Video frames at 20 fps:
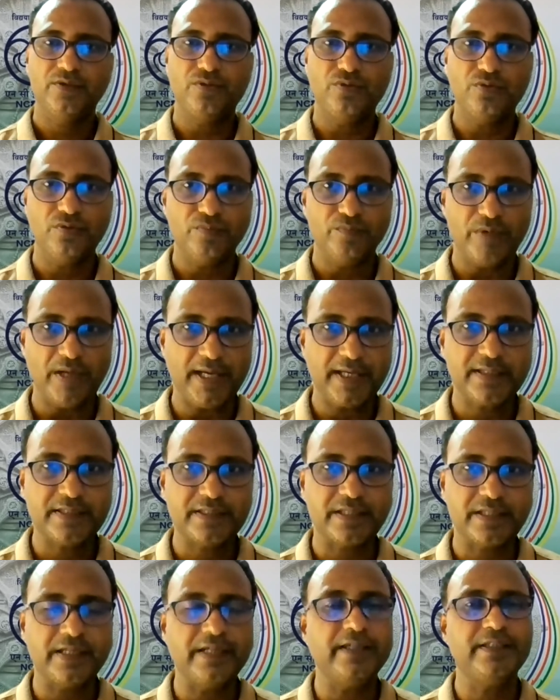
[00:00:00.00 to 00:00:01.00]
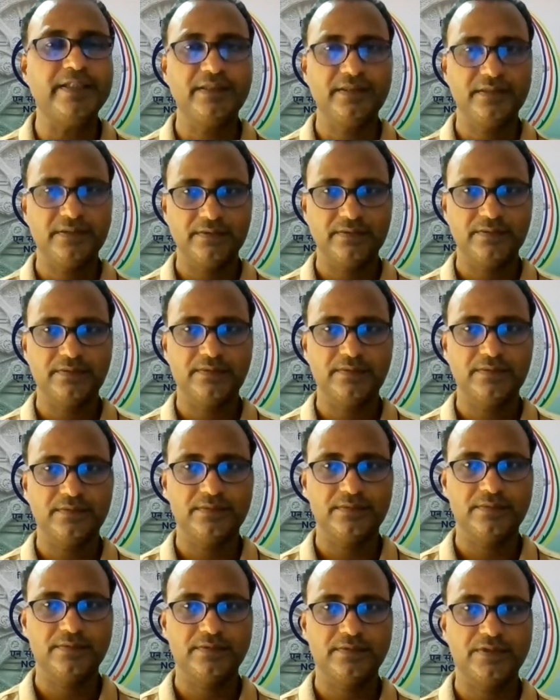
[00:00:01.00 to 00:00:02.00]
to make training,
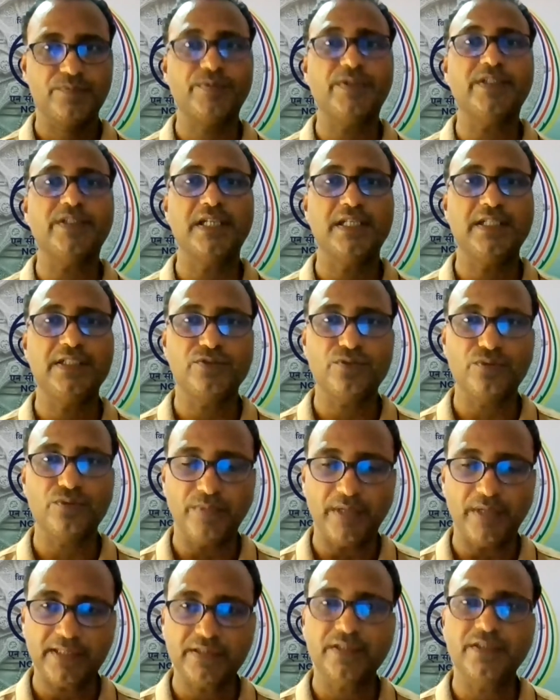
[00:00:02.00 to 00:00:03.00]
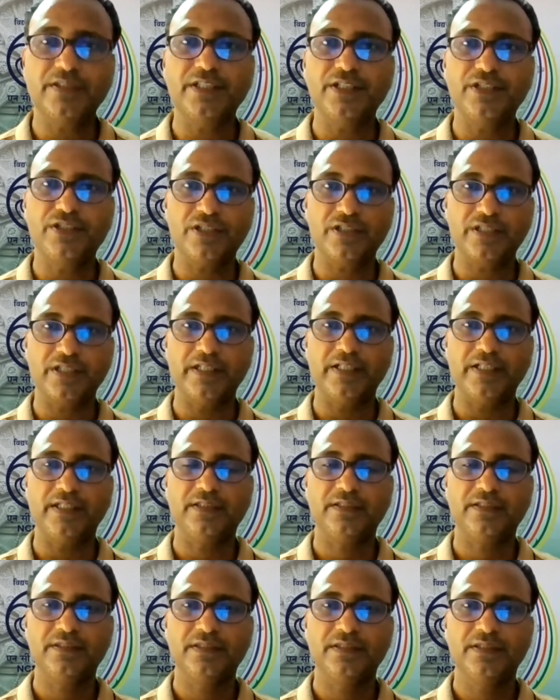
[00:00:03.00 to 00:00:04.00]
especially to make the teacher training
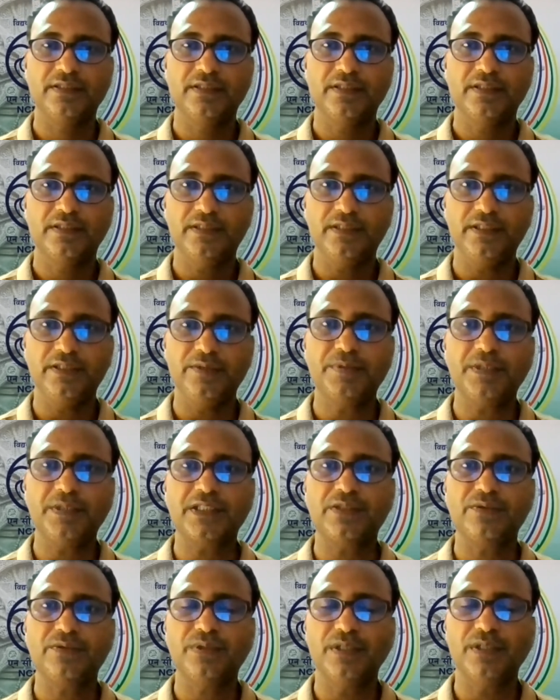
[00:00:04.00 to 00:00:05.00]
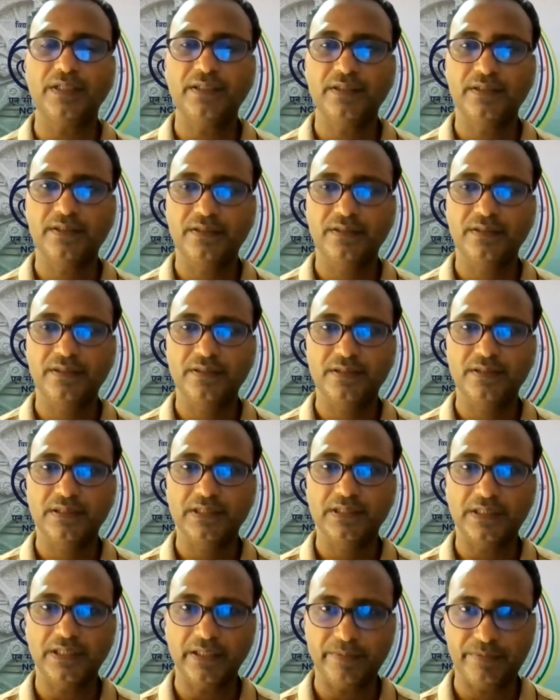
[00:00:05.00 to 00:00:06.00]
effective and
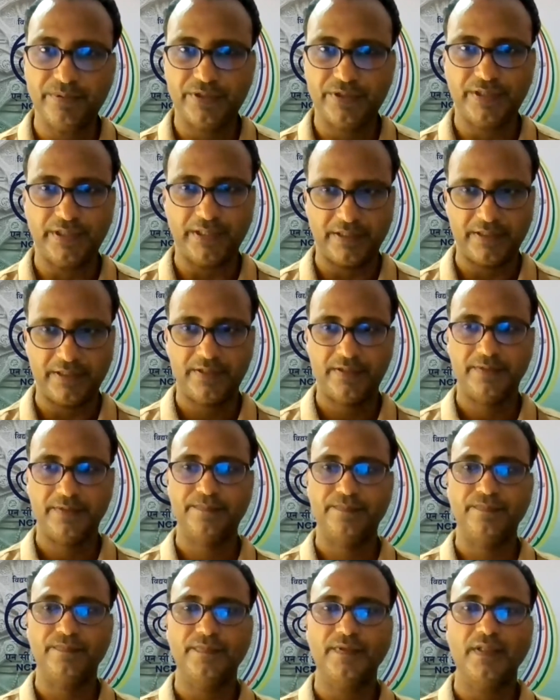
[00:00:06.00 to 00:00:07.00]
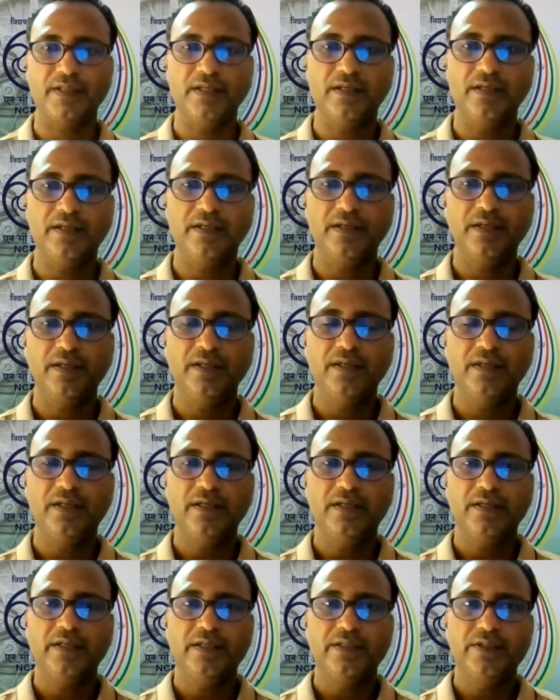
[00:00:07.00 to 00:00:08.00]
efficient.
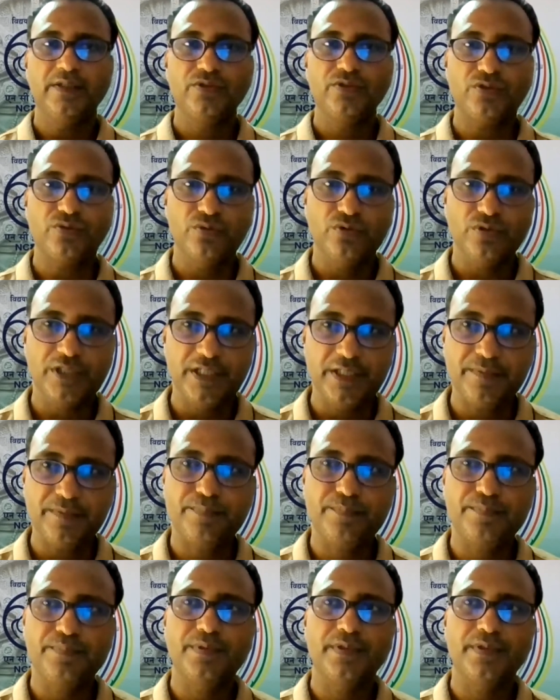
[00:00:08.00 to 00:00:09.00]
So to keep